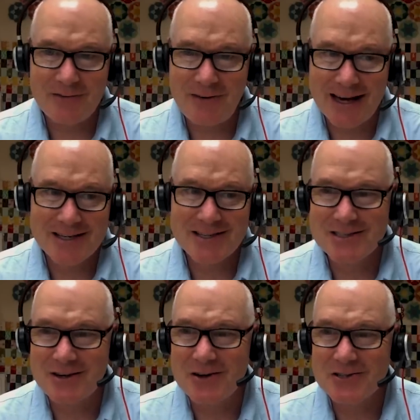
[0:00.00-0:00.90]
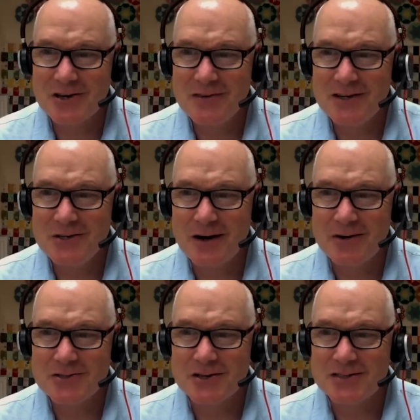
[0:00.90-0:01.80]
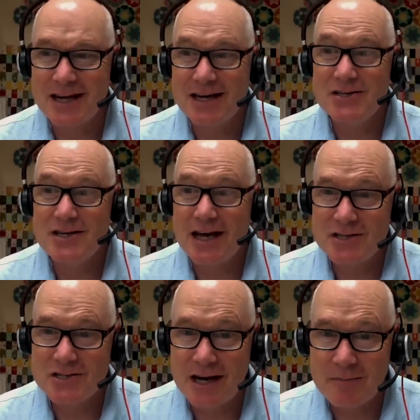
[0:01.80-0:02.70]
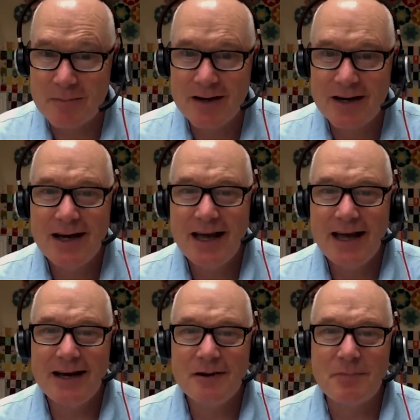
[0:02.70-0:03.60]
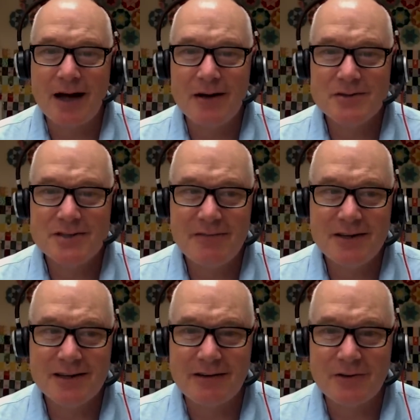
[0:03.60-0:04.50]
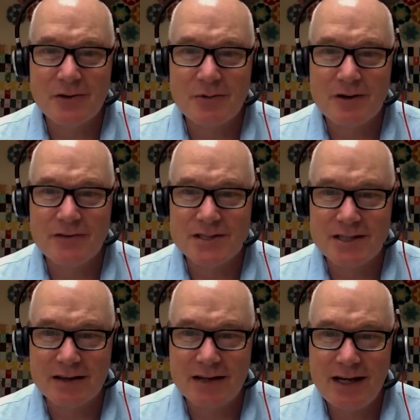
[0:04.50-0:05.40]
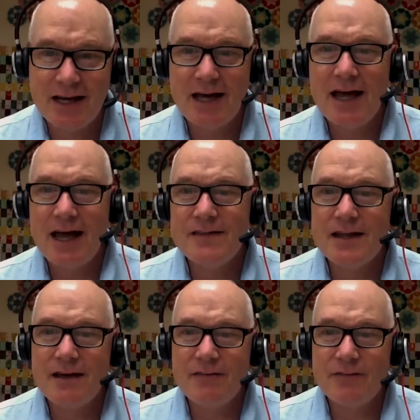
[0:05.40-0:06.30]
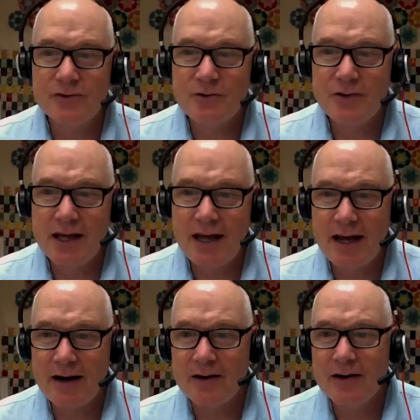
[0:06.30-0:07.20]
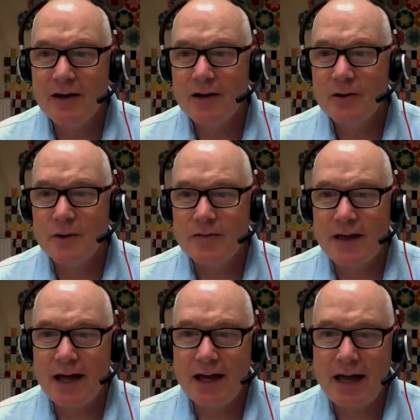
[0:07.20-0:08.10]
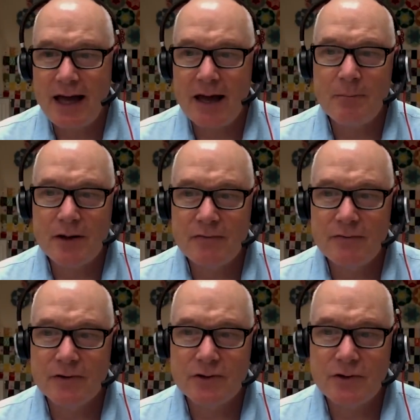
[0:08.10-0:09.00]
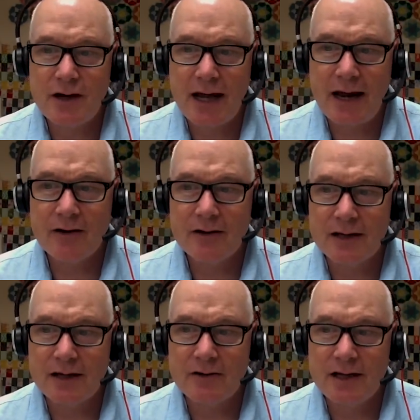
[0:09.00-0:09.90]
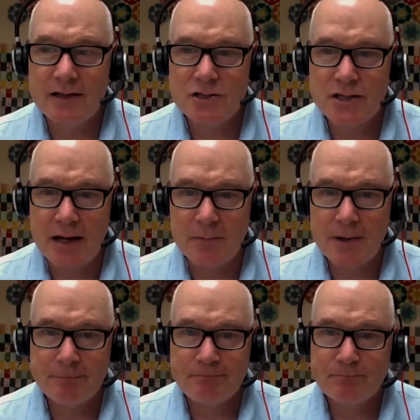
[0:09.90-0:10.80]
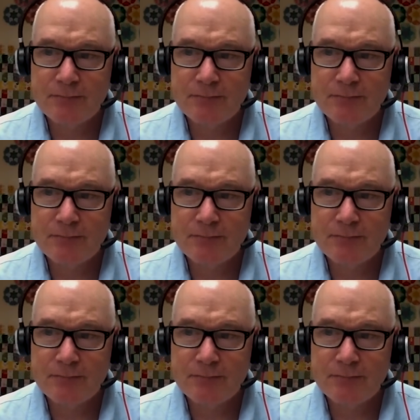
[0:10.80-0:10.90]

infectious SARS CoV 2 aerosols in a test chamber in a biosafety level 3 facility. And then they filter the air with a HEPA filtered air cleaner in the chamber.